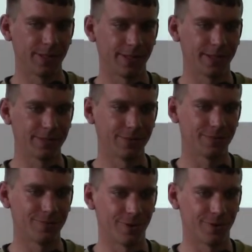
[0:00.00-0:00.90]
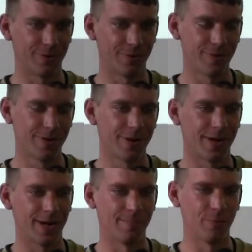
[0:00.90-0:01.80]
and tomorrow
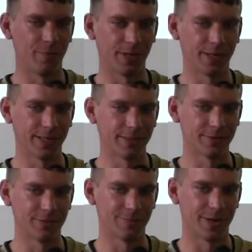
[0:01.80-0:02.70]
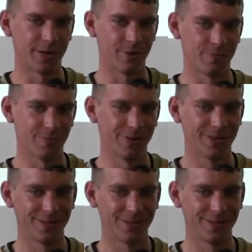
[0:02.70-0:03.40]
I'm moving into my room.